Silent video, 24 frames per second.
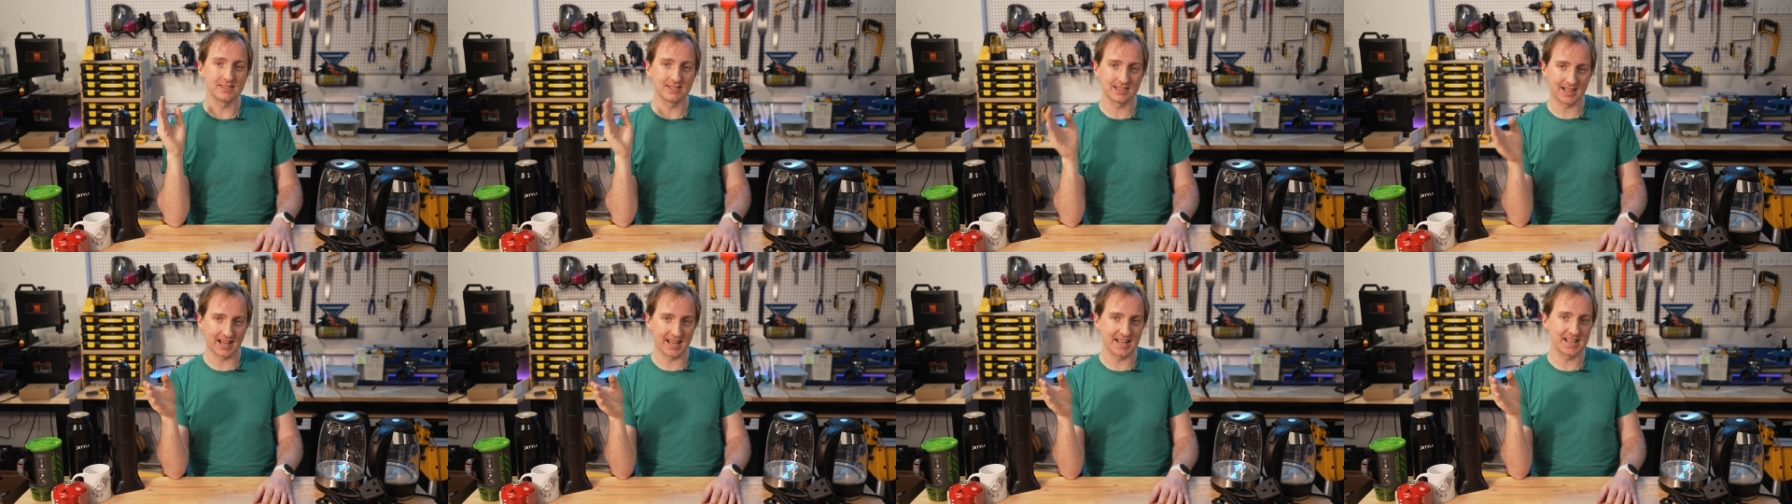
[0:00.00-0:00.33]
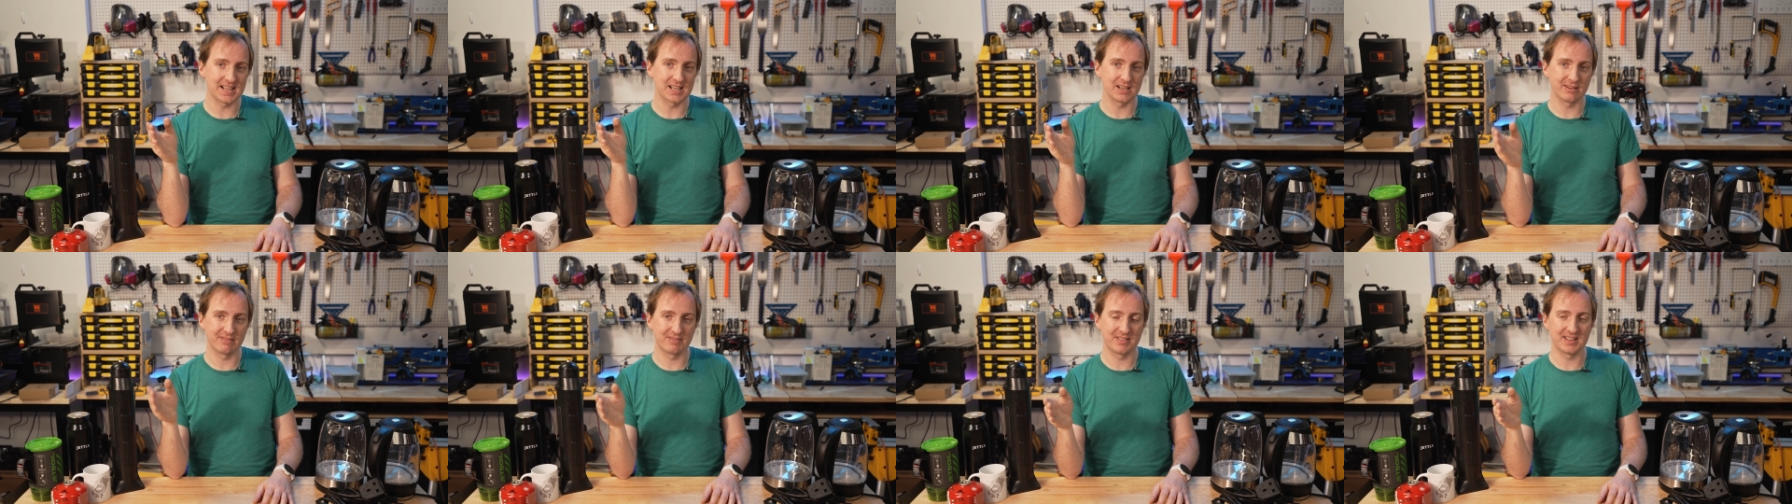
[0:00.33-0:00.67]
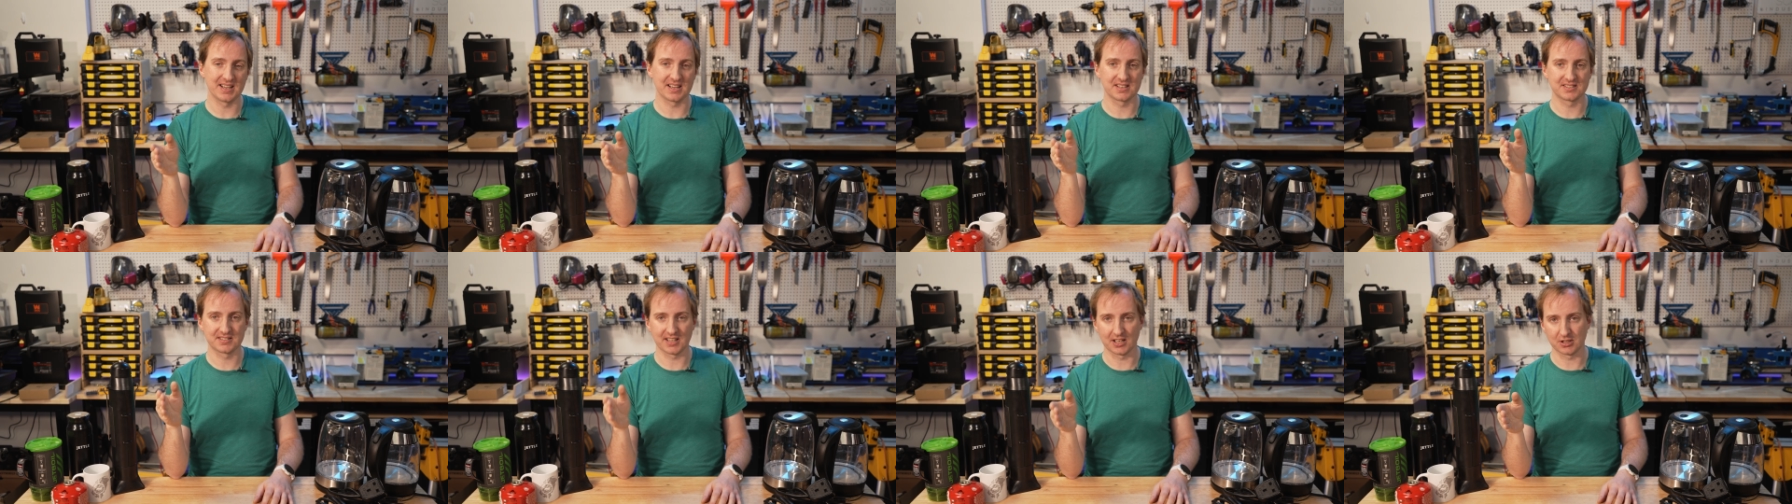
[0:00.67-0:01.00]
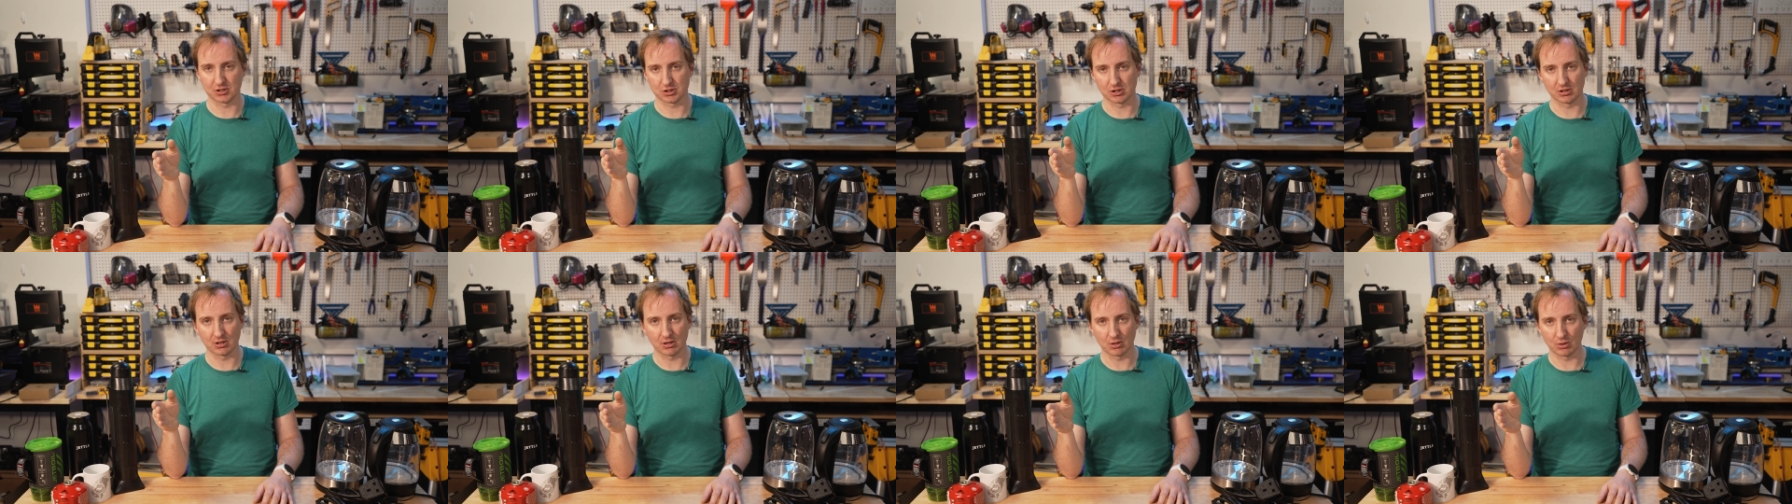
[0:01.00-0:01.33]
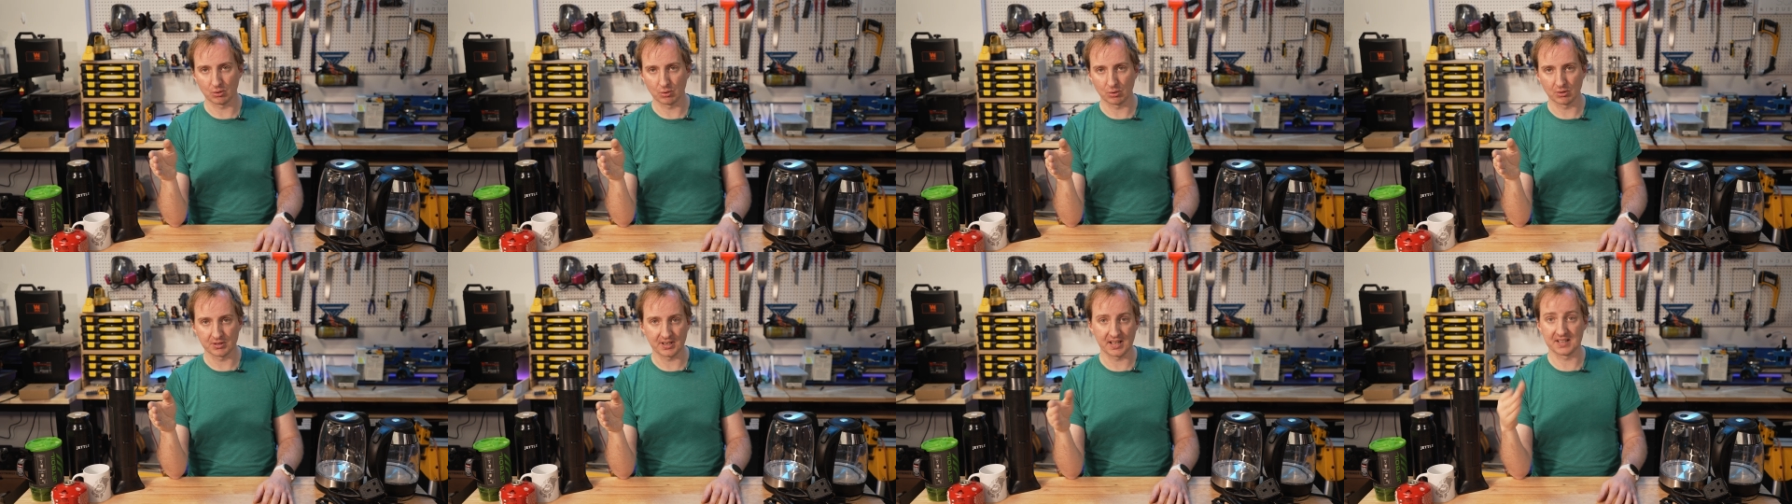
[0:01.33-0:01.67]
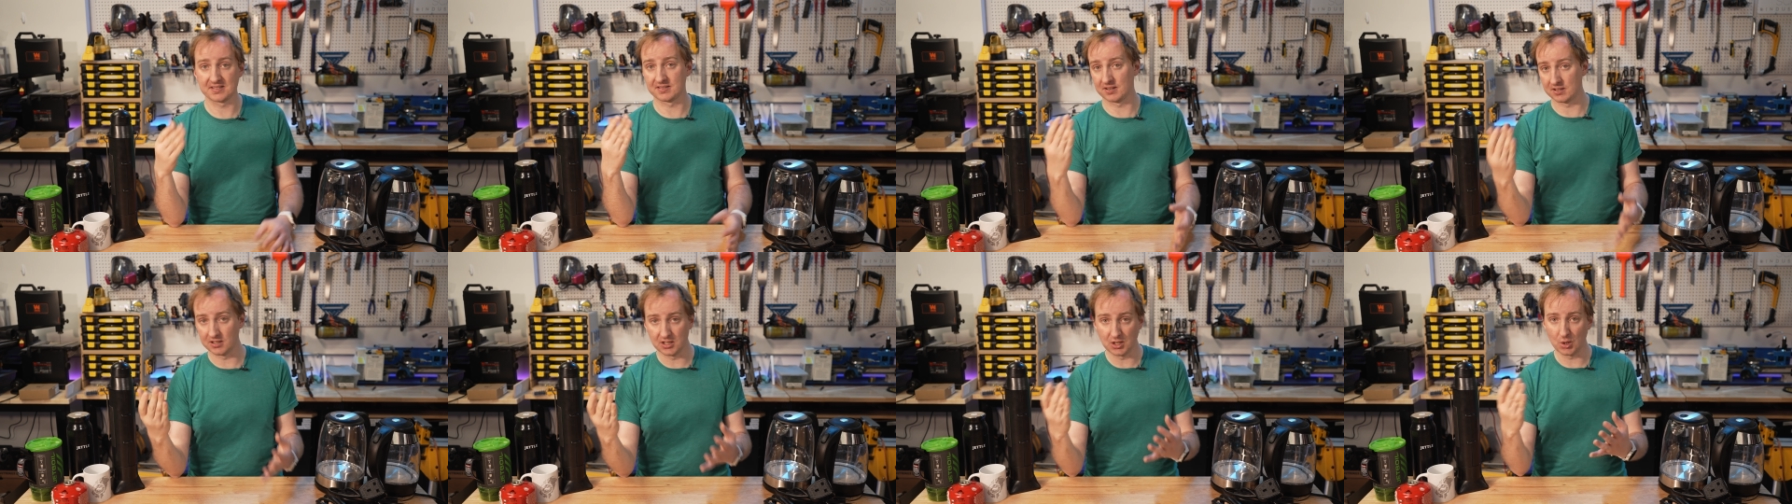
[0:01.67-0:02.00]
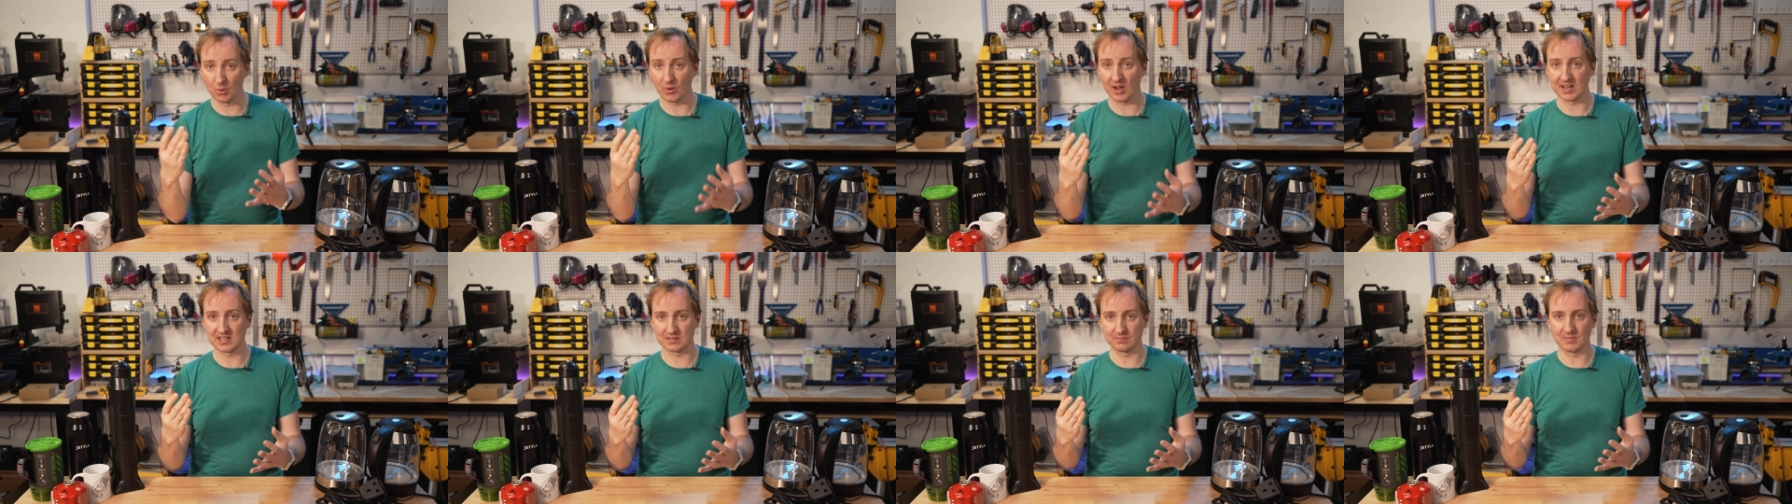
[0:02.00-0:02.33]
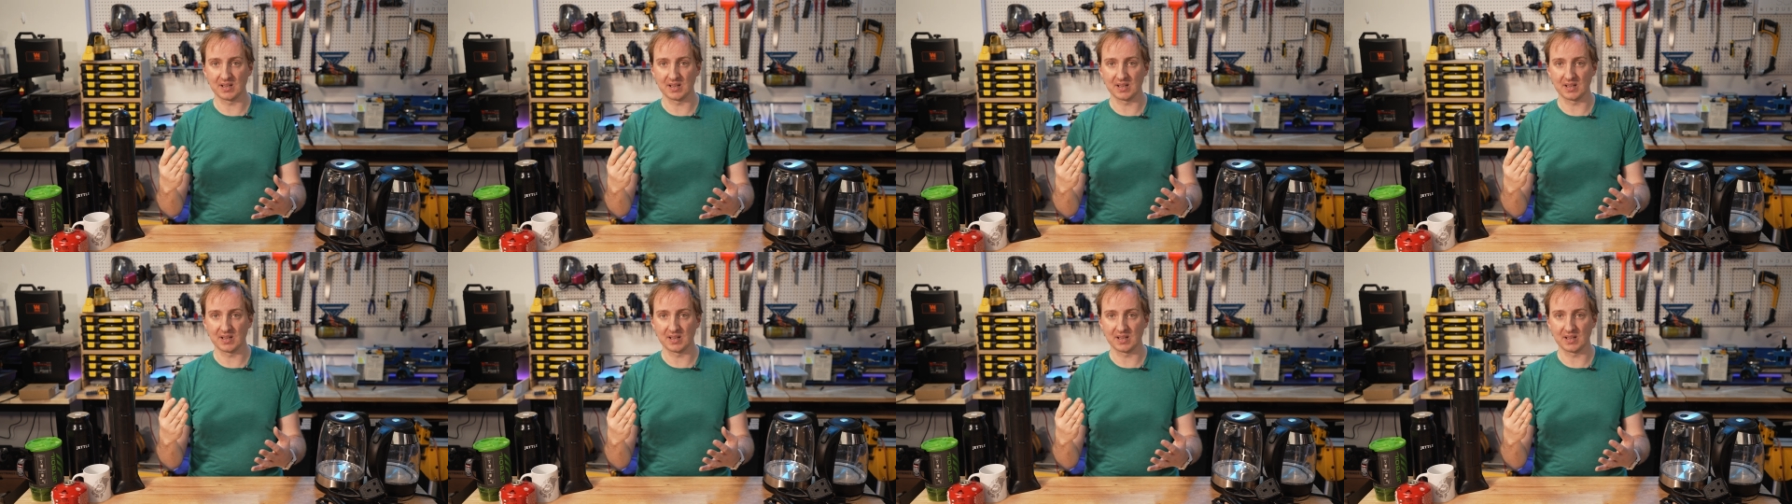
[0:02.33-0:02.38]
leg of the extension cord. It's a US